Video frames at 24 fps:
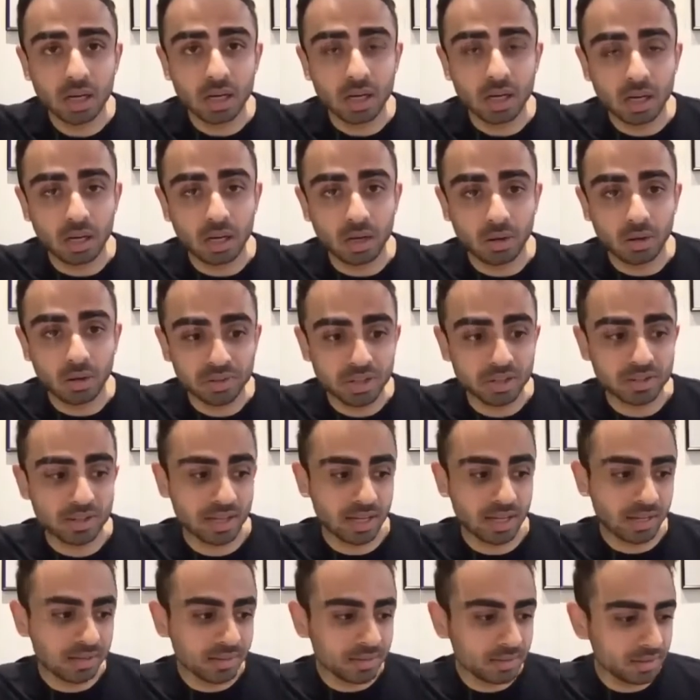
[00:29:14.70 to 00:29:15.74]
On the other
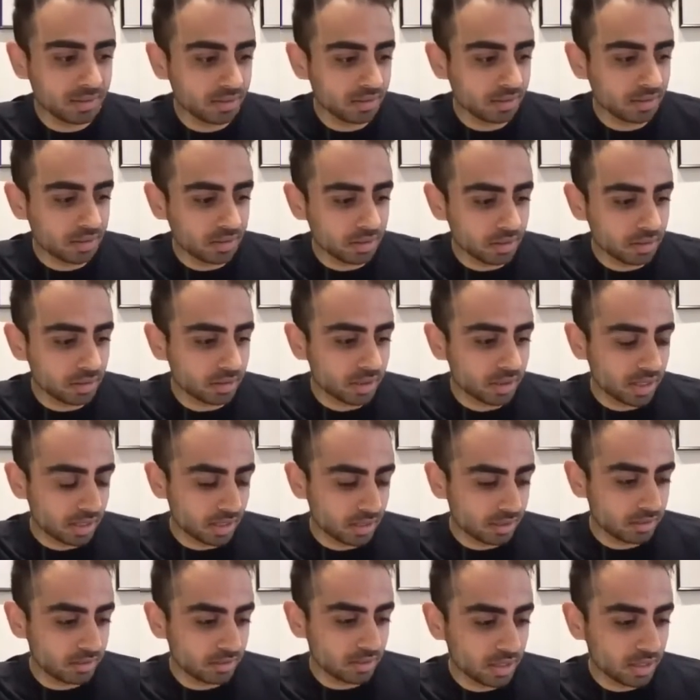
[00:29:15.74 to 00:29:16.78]
hand, you look at
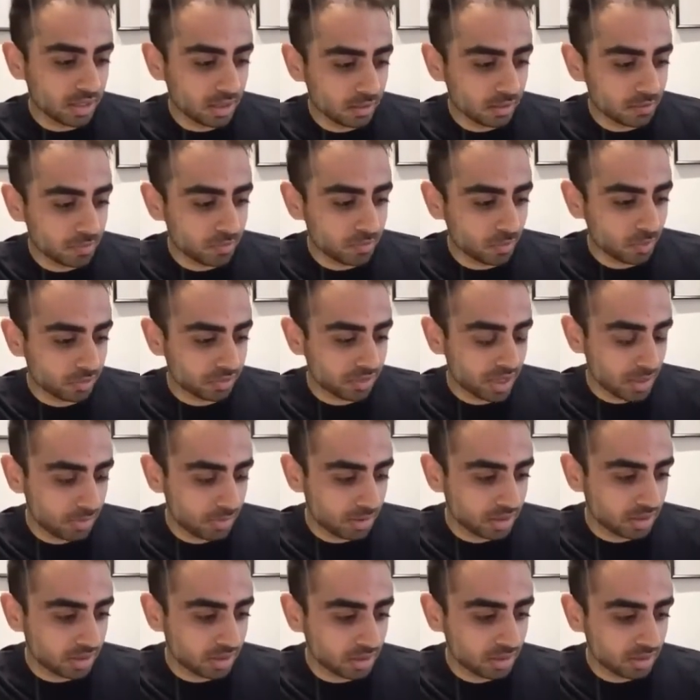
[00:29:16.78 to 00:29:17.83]
what's
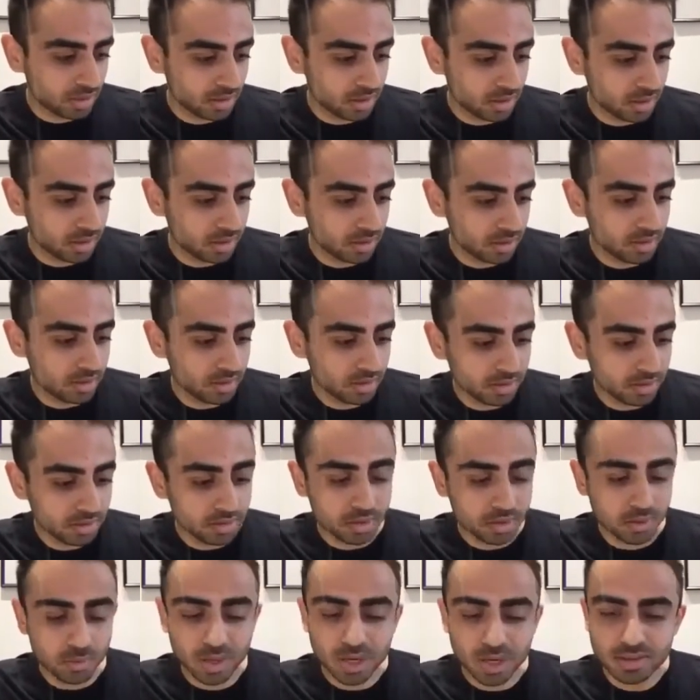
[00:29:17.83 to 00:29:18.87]
happening in the
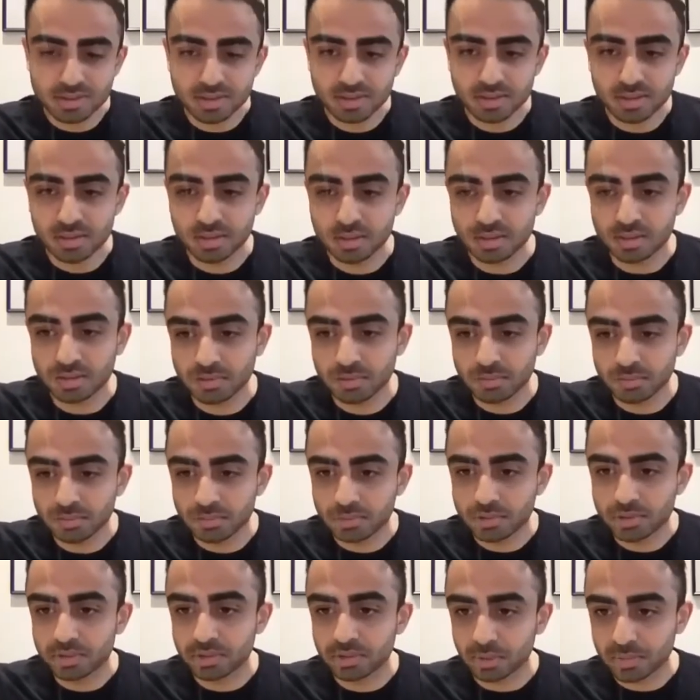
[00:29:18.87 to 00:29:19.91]
US and to
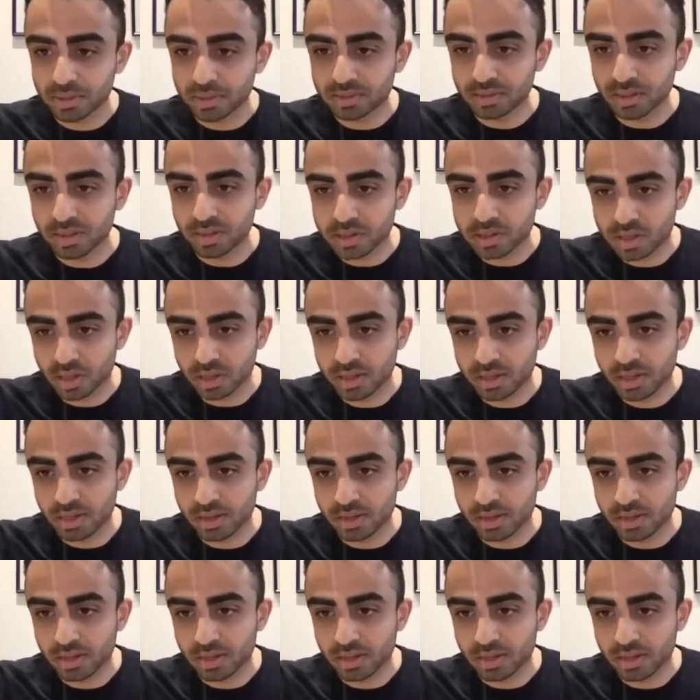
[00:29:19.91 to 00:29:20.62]
some extent in China.